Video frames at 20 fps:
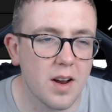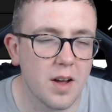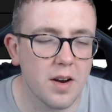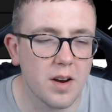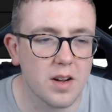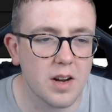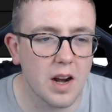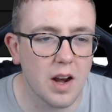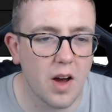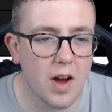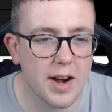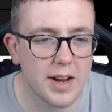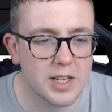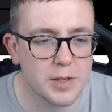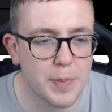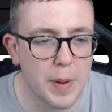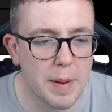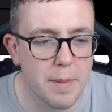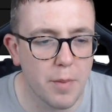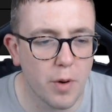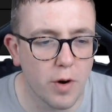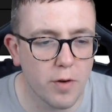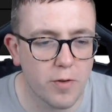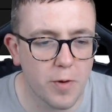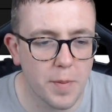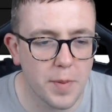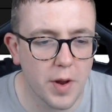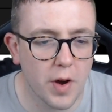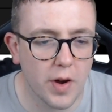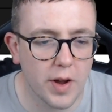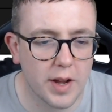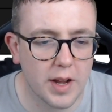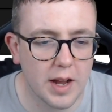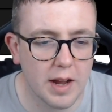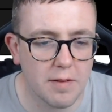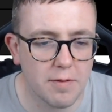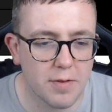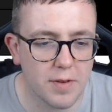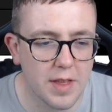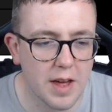not going to lie. I expect more from Nike.
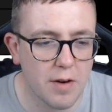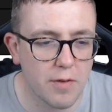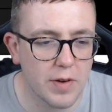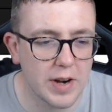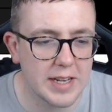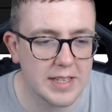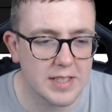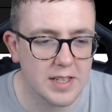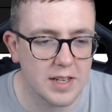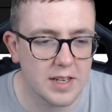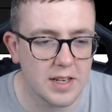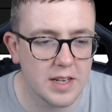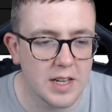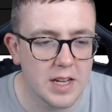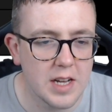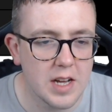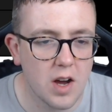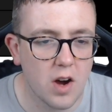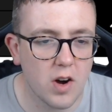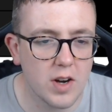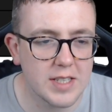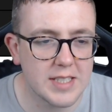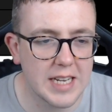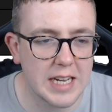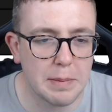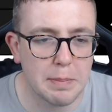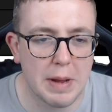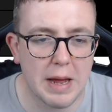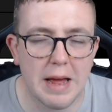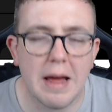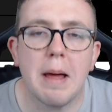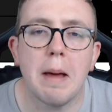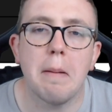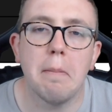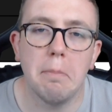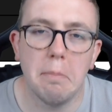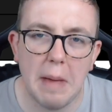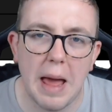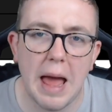And for that reason, I deem it meh.